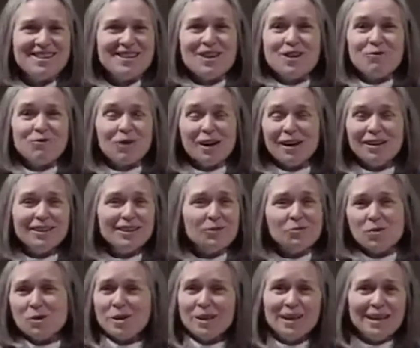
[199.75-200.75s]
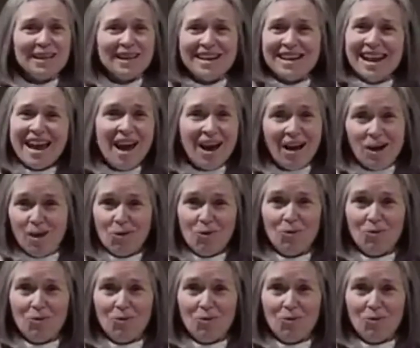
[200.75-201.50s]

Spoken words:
Frankly, we're in it now.